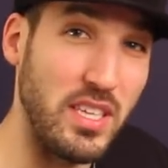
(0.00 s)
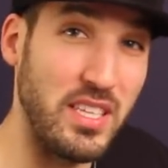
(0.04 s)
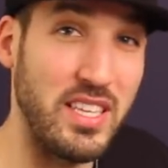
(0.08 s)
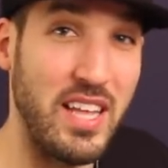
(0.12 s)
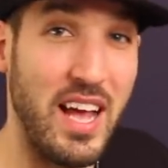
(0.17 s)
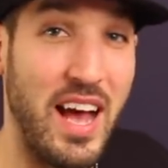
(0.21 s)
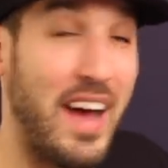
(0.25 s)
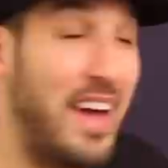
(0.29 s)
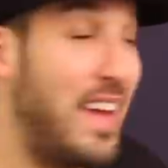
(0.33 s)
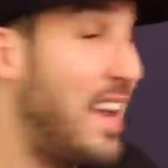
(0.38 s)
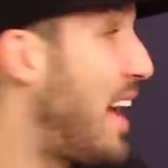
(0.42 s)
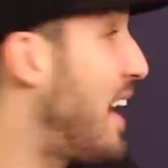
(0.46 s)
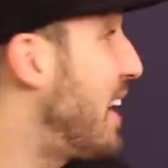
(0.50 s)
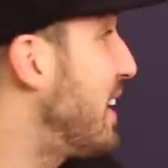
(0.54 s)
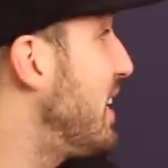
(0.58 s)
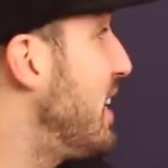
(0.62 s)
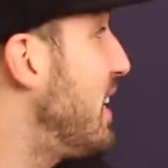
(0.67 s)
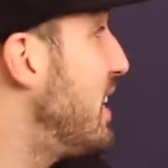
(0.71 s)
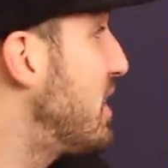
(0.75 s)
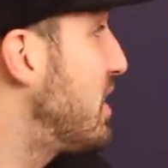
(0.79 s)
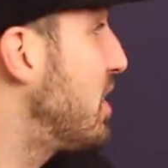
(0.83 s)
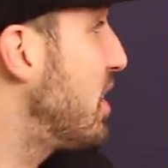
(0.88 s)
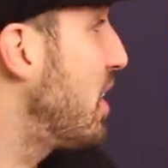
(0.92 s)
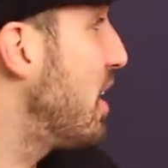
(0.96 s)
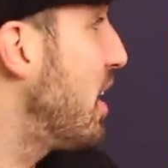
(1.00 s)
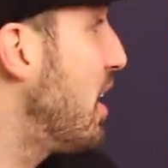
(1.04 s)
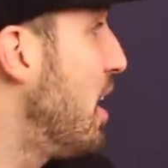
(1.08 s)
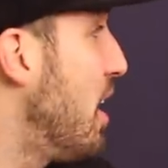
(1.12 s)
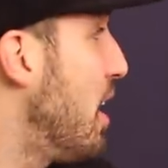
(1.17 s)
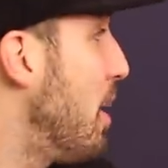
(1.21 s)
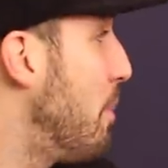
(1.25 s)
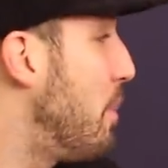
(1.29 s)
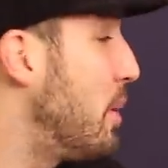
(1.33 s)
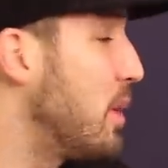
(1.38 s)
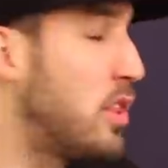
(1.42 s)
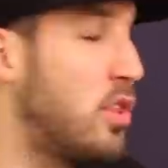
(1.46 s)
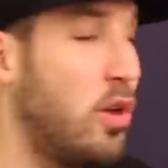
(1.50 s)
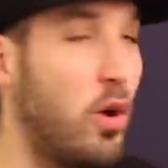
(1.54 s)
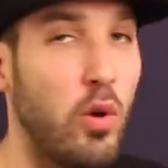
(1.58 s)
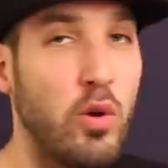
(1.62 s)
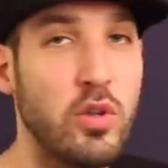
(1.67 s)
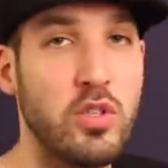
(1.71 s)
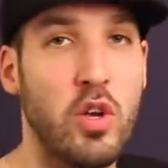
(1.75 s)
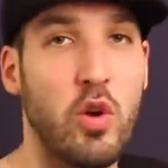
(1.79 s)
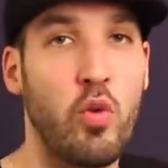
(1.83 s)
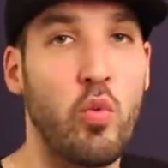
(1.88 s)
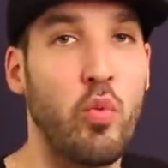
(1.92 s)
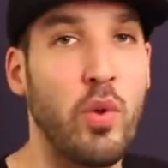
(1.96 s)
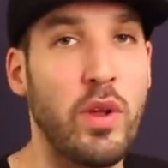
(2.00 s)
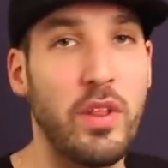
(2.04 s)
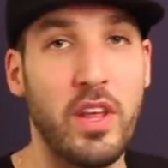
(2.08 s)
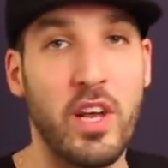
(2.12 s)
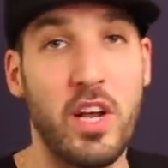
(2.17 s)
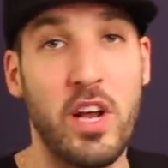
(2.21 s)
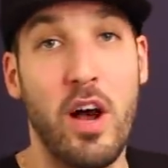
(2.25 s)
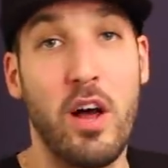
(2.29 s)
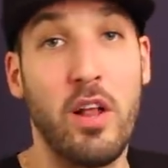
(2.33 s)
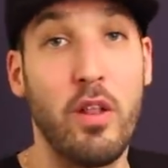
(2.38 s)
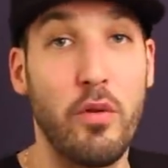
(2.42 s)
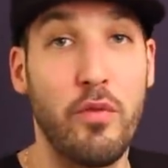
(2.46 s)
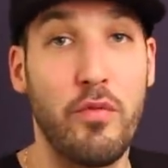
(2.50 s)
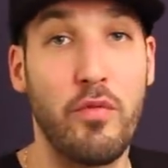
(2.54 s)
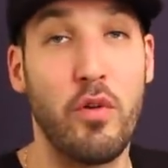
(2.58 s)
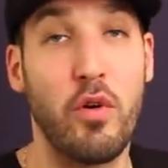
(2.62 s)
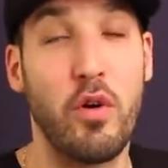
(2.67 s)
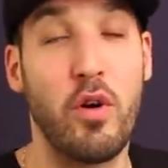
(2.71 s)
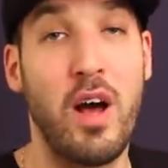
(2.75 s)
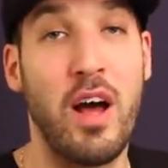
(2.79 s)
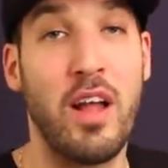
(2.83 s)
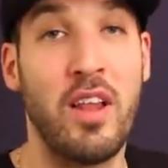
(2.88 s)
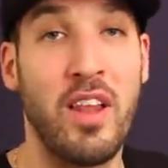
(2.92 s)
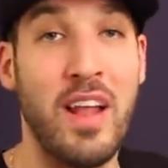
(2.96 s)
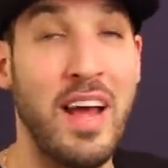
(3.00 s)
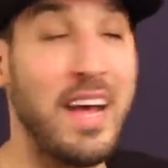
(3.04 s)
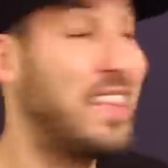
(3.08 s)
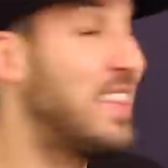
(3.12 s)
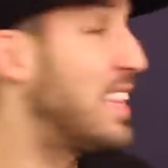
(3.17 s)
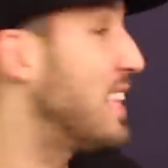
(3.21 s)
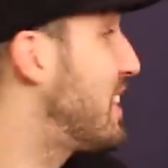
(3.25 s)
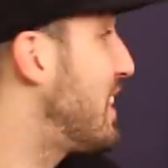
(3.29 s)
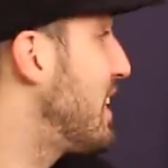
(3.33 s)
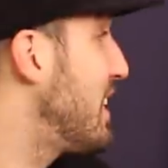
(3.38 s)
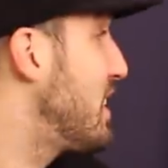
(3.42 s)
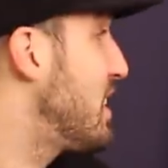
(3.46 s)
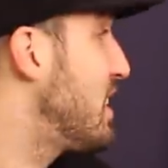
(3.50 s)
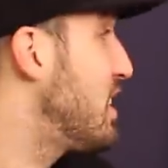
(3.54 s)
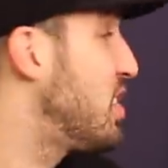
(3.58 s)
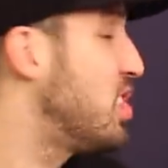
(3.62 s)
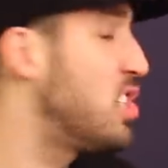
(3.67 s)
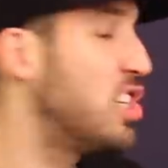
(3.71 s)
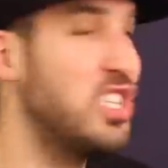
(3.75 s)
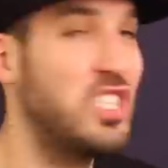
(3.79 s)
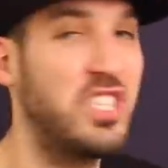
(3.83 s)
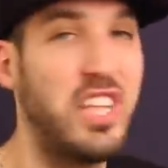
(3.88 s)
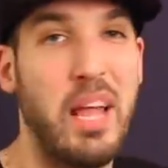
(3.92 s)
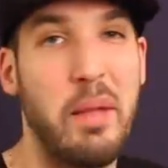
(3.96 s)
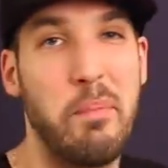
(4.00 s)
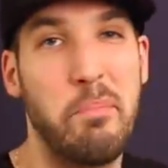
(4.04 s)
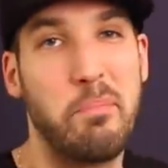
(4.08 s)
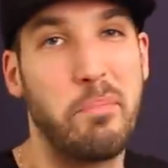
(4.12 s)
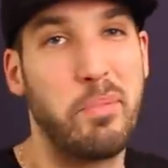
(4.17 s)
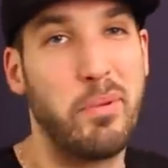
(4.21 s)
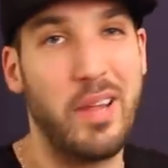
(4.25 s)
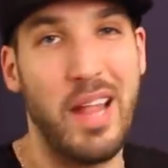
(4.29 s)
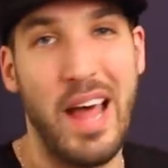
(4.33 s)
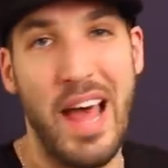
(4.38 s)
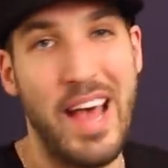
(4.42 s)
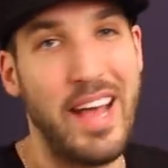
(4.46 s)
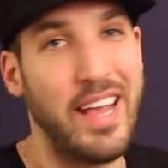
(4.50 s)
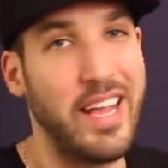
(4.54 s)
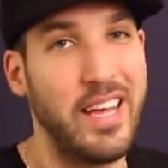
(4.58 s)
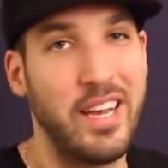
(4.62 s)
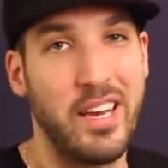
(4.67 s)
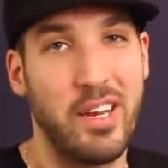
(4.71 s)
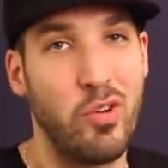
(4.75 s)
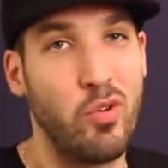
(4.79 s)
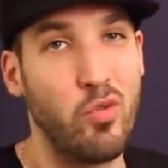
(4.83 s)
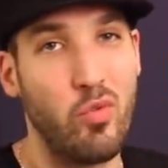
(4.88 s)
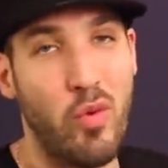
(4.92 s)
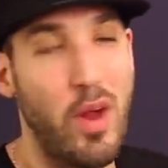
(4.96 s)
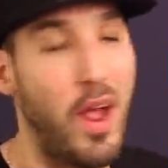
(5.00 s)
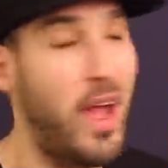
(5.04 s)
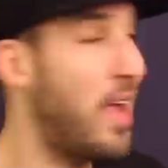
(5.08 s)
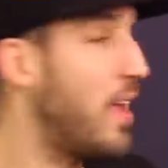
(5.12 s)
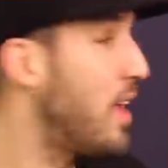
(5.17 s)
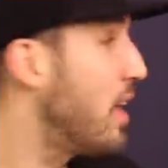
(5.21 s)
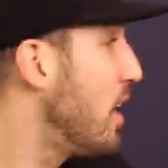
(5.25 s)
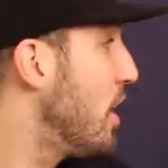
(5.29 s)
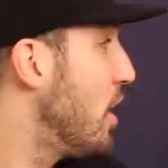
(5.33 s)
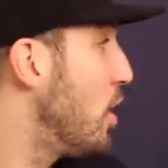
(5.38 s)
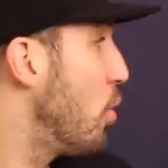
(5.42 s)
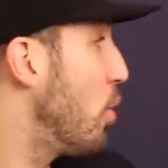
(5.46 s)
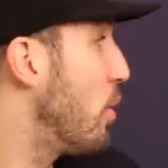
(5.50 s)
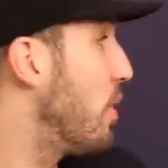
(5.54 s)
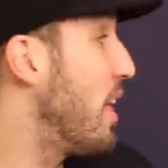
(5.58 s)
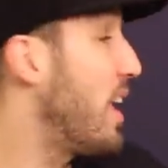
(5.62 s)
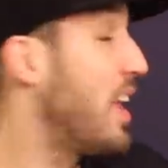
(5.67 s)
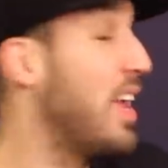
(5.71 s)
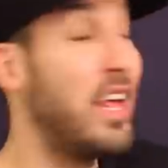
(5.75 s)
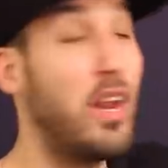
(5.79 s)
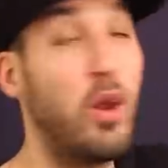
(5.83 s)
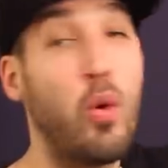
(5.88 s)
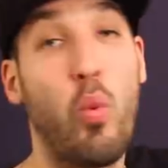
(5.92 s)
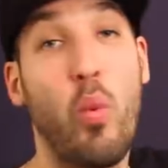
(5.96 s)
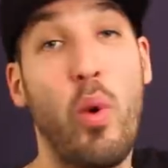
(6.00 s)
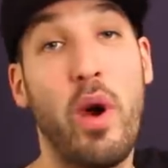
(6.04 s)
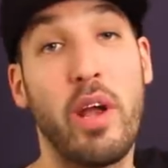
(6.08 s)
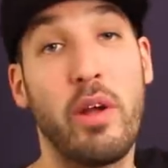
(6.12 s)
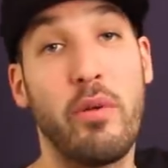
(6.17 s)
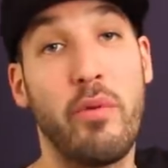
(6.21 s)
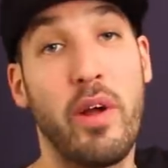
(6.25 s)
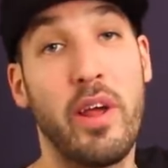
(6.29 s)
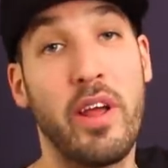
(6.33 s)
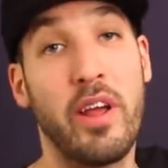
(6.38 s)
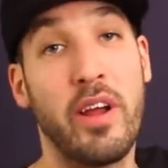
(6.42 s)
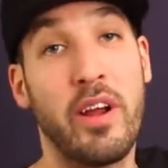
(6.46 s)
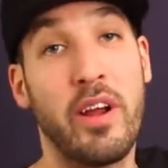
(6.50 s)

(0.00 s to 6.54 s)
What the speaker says: a tie-dye t-shirt, but those are really colorful. I like that this is just a black and a gray with a hit of white right